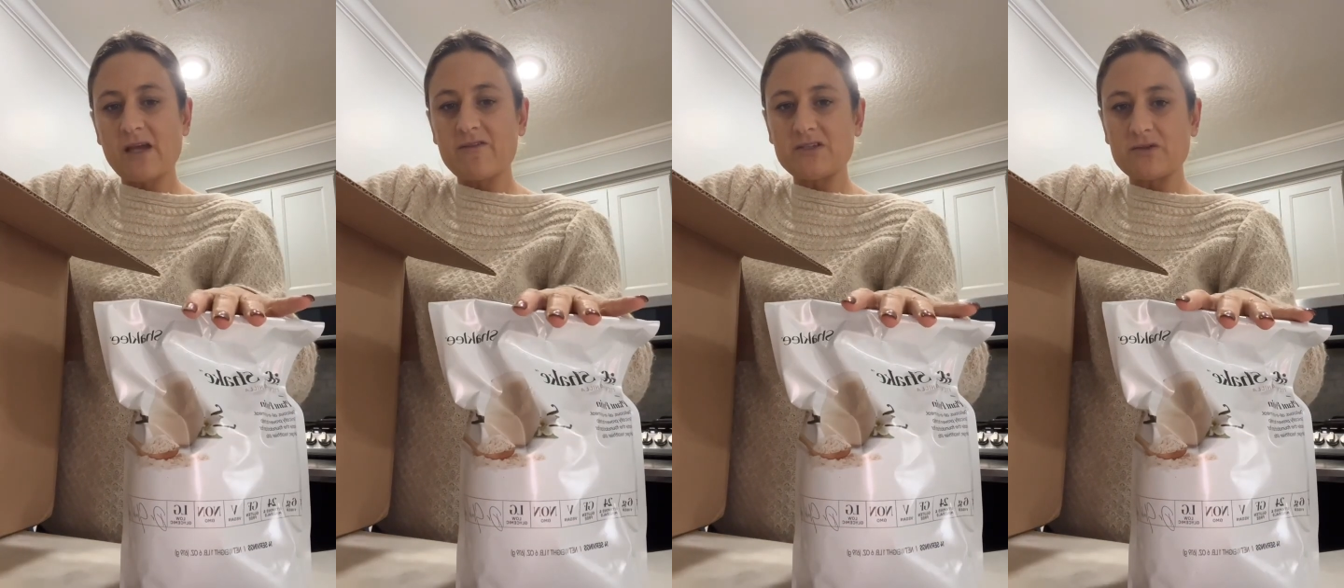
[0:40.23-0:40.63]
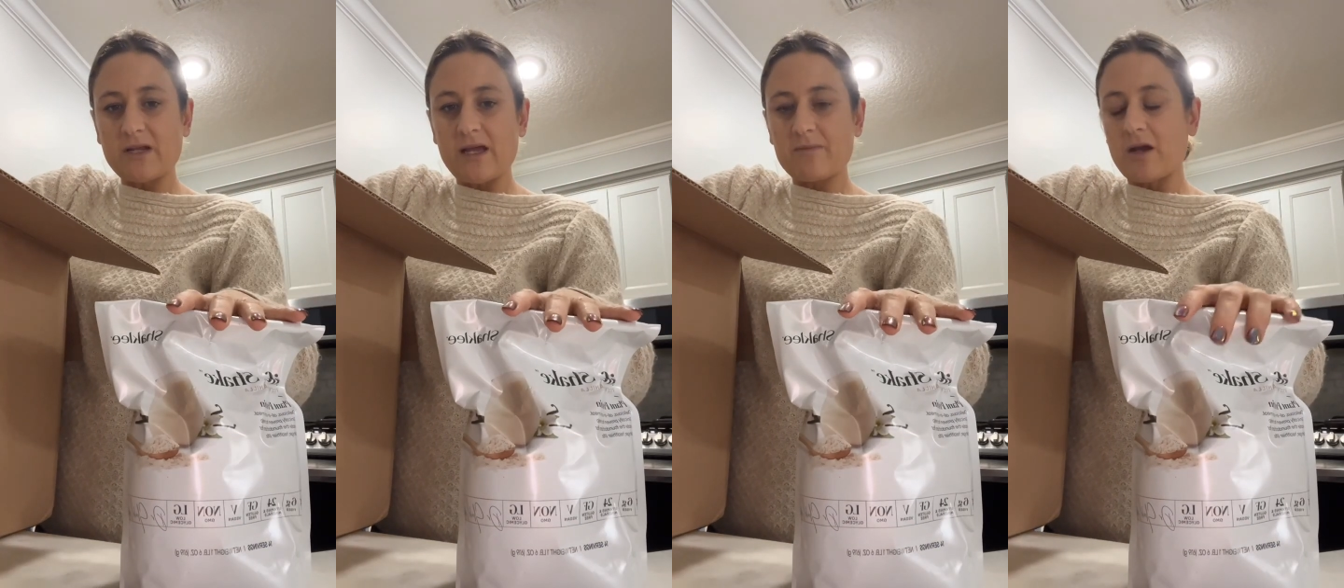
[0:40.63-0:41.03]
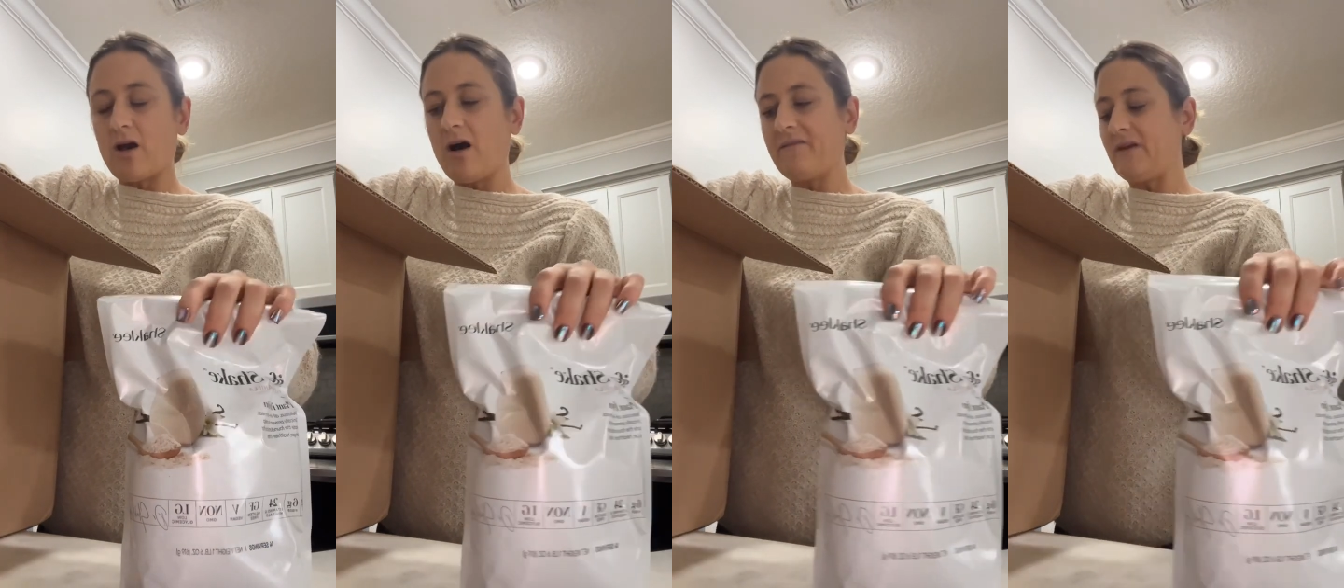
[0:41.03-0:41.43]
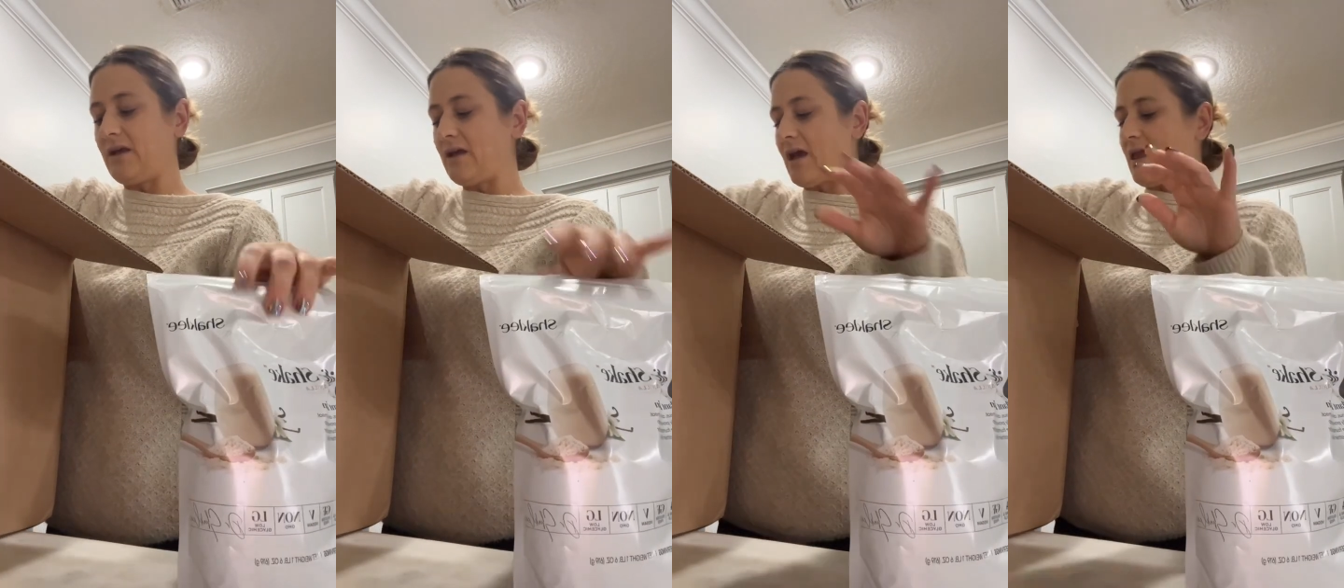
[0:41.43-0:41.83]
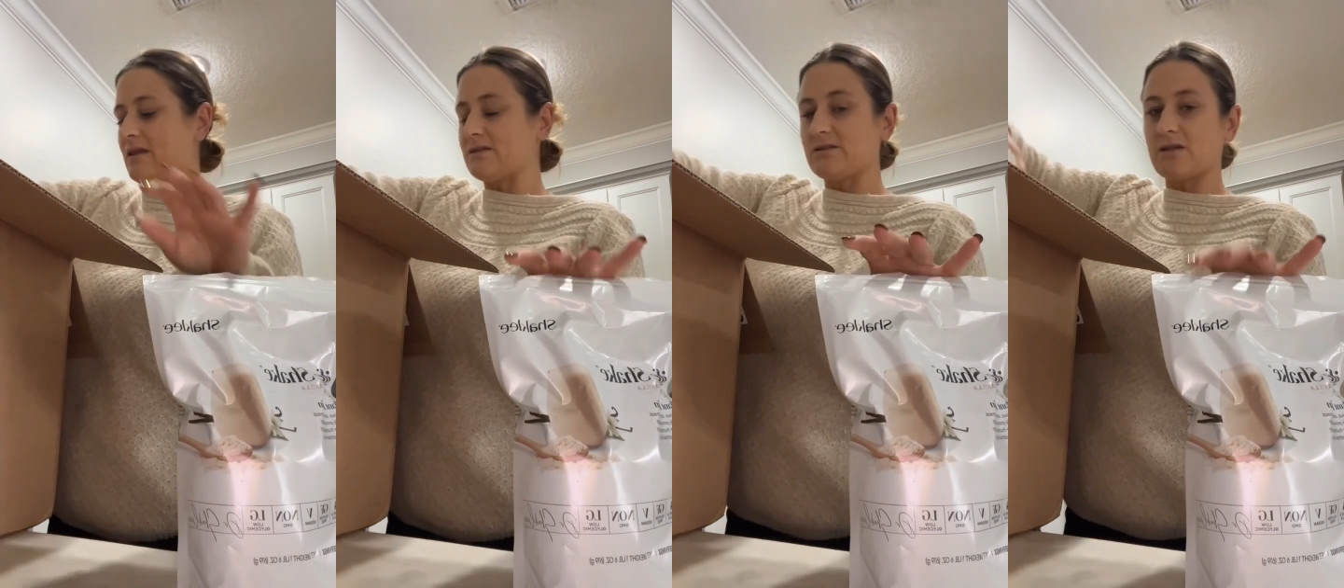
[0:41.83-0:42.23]
every single day in my coffee, and
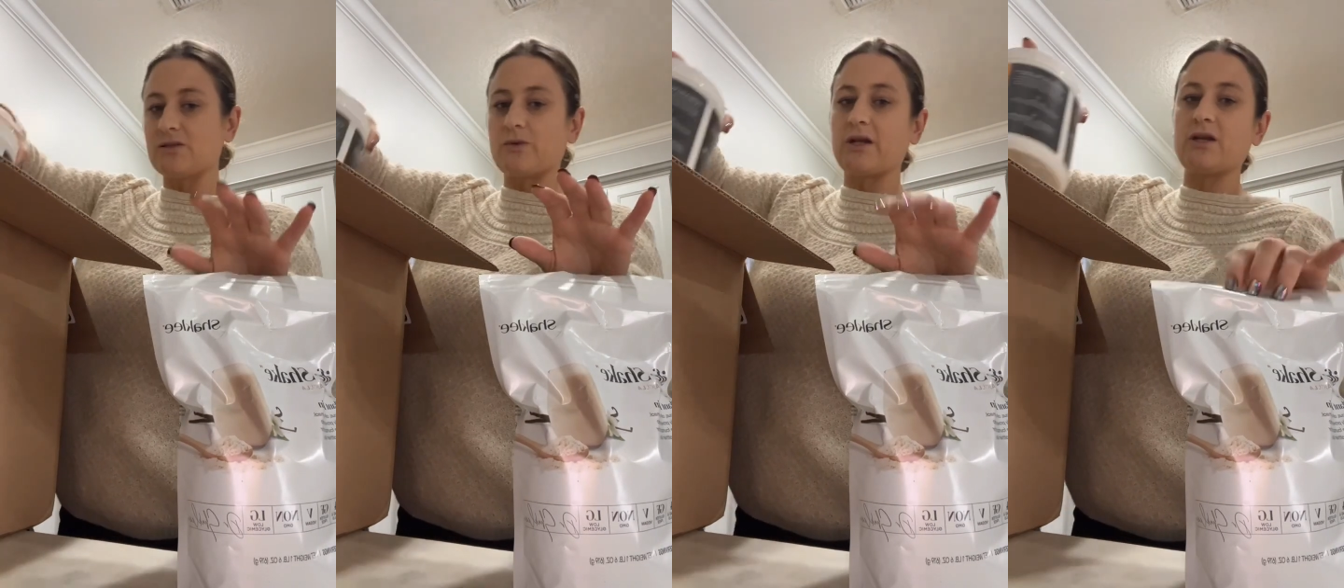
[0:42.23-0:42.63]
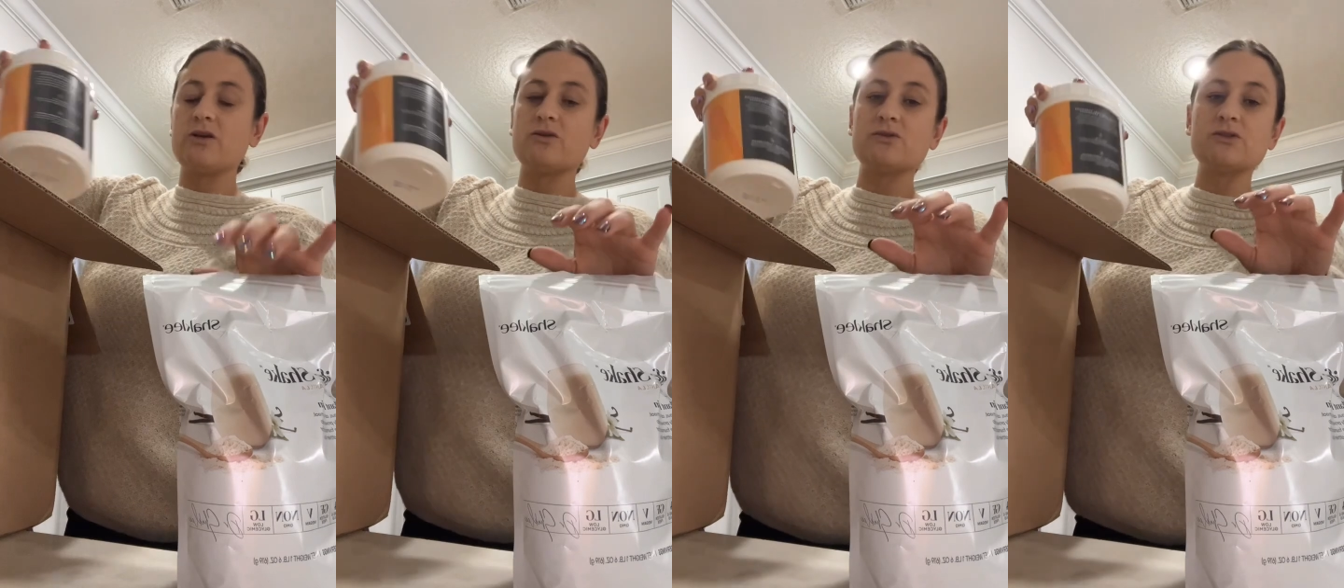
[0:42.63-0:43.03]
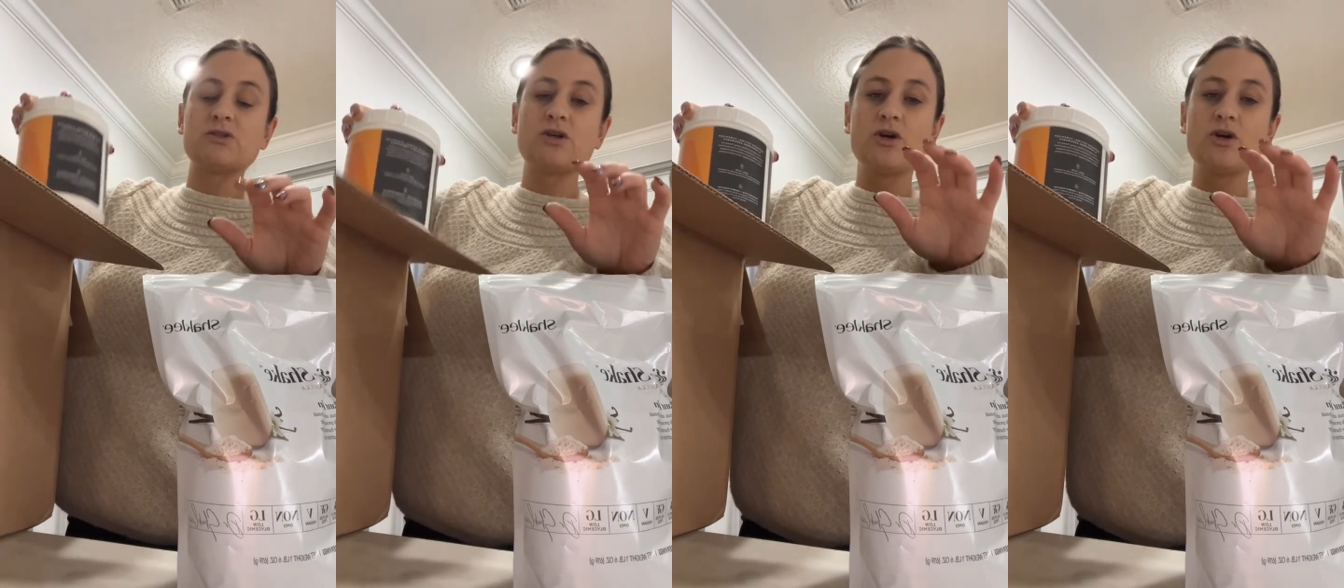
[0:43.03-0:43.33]
this is also what I use